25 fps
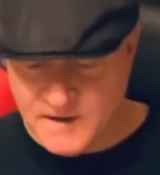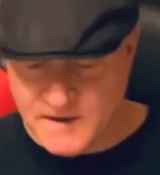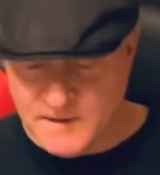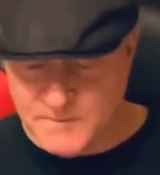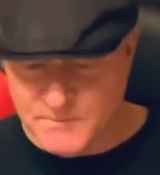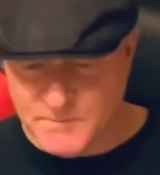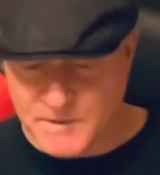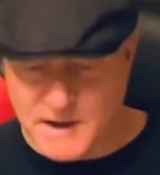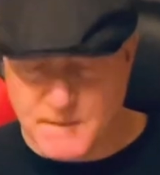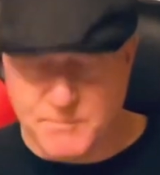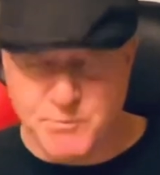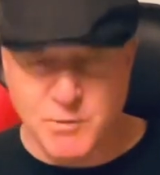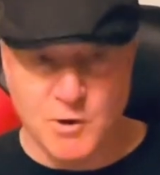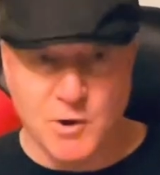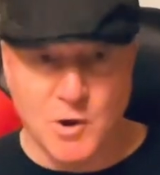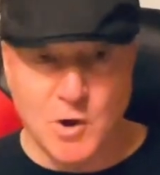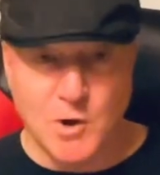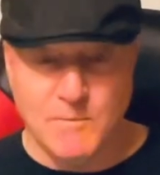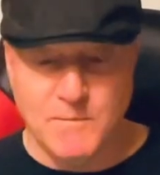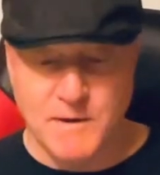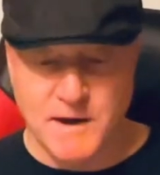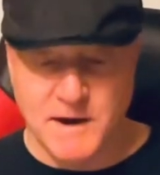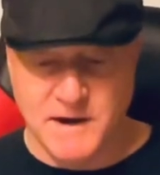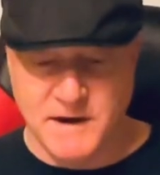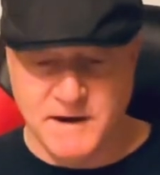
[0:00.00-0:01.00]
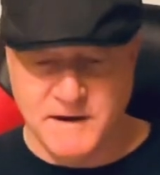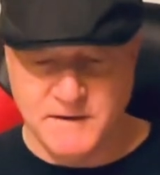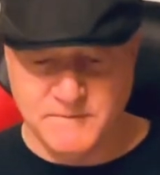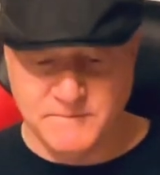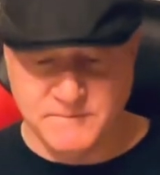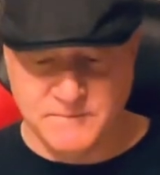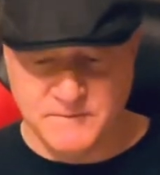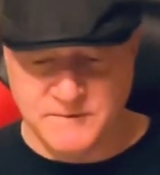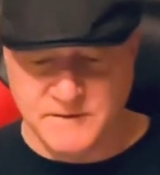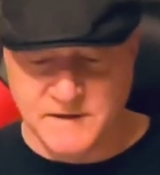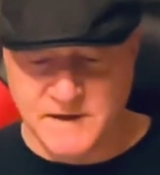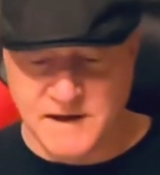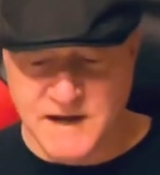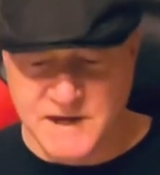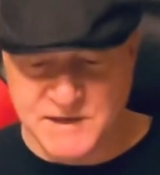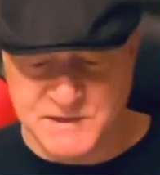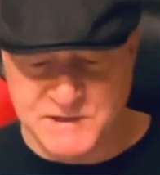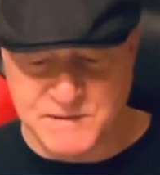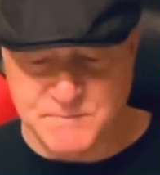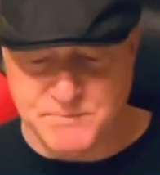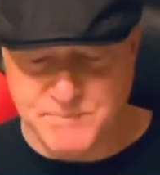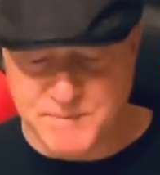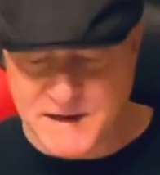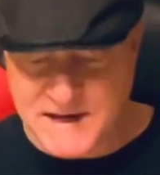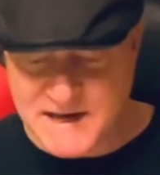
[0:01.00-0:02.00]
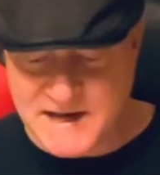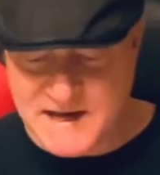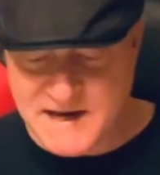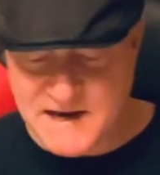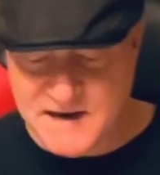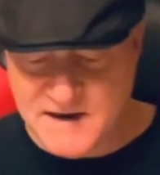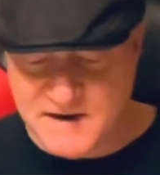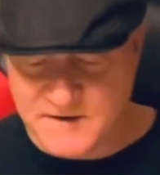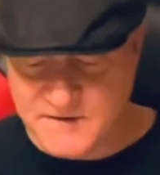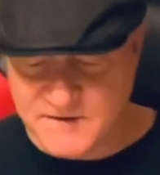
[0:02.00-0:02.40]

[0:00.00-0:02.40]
But I put all my SMP